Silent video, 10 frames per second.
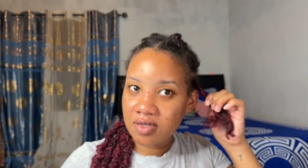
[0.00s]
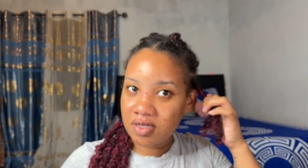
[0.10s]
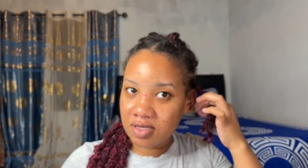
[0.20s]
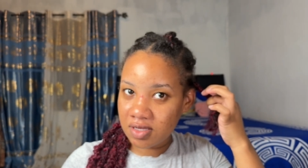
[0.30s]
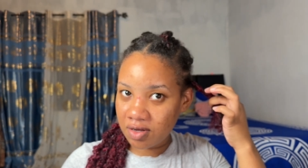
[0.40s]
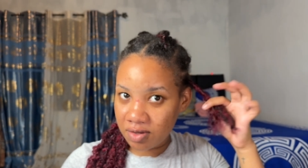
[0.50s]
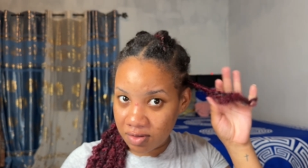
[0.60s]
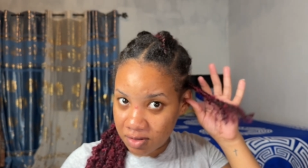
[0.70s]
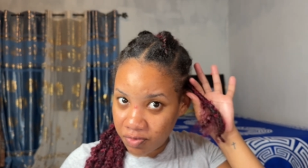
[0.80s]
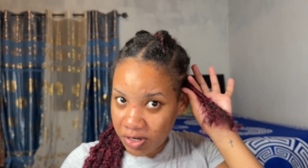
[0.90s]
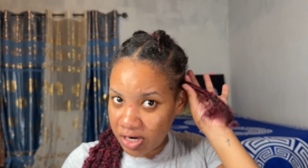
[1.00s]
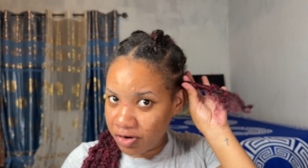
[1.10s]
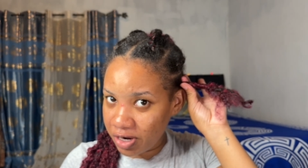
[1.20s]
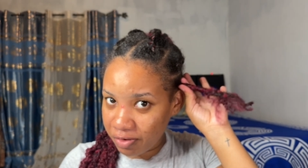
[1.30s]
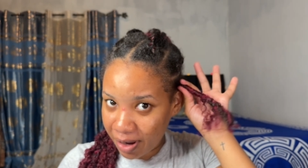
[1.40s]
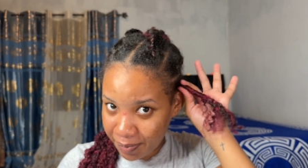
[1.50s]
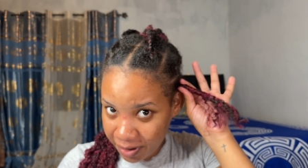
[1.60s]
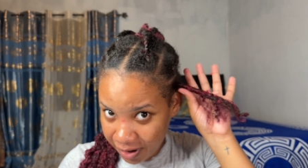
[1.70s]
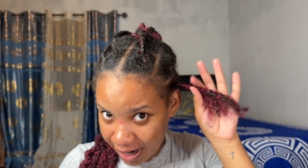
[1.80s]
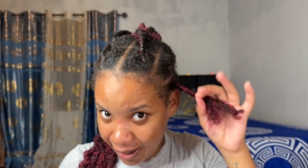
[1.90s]
So when you rewrap it,
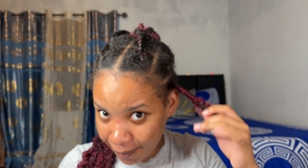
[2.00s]
right,